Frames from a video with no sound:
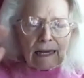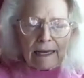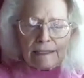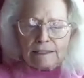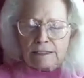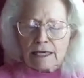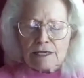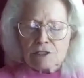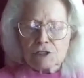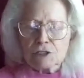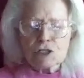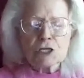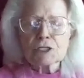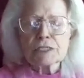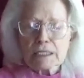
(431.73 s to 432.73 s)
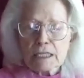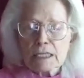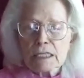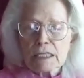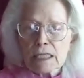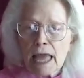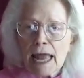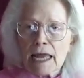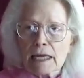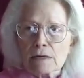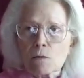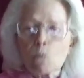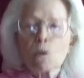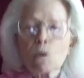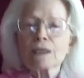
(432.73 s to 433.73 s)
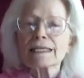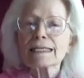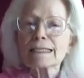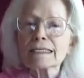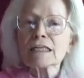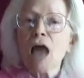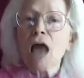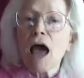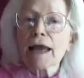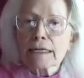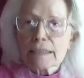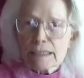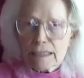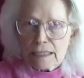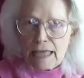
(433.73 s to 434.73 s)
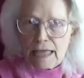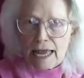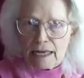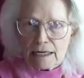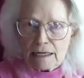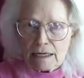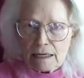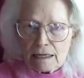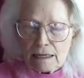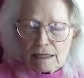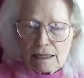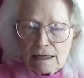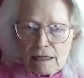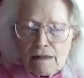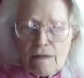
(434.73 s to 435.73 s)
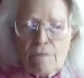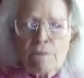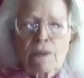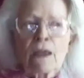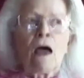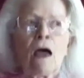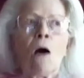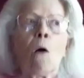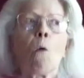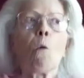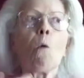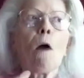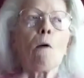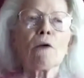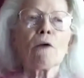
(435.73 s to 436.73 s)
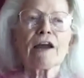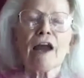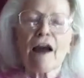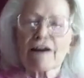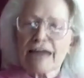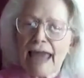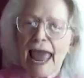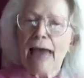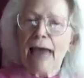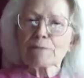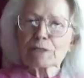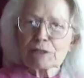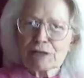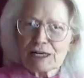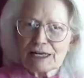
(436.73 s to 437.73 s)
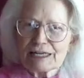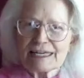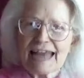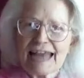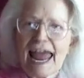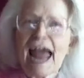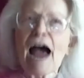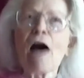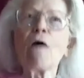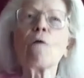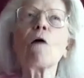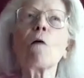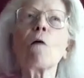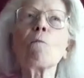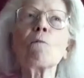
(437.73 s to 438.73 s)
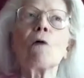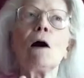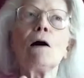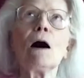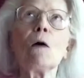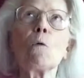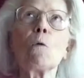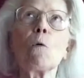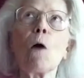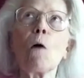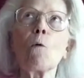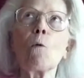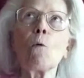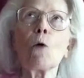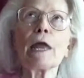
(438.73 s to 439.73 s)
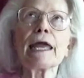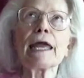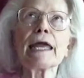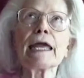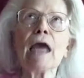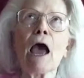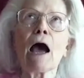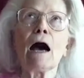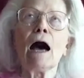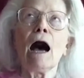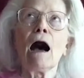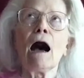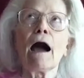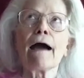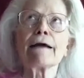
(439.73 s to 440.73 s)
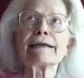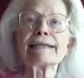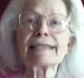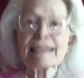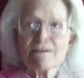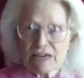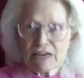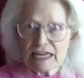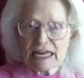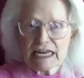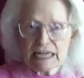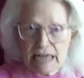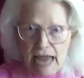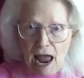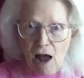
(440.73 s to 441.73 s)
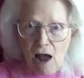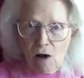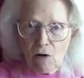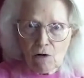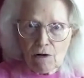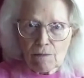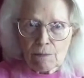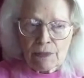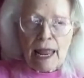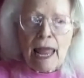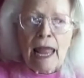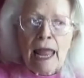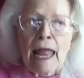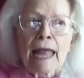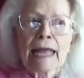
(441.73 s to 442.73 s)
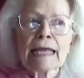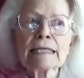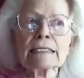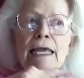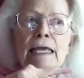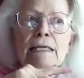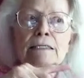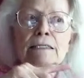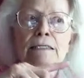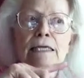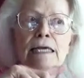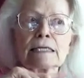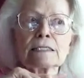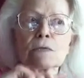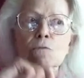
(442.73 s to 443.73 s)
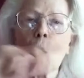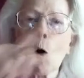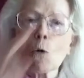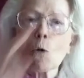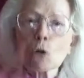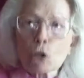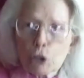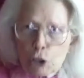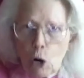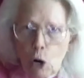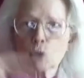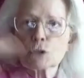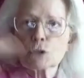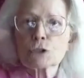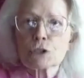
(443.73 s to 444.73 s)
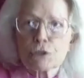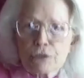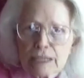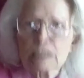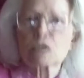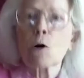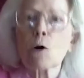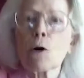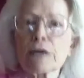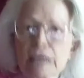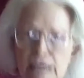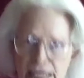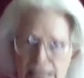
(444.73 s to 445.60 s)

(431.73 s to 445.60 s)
It's just insane. Well, it's not insane. What we are captured in now, what we are living in now, is a roller coaster that's going to